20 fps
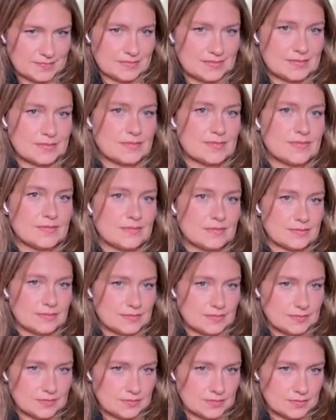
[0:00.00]

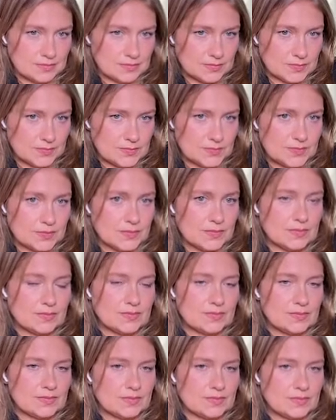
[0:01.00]

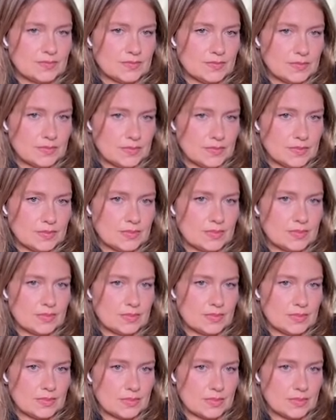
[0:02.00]

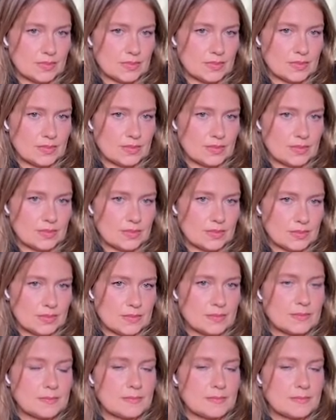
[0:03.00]
No words are spoken by the person on screen.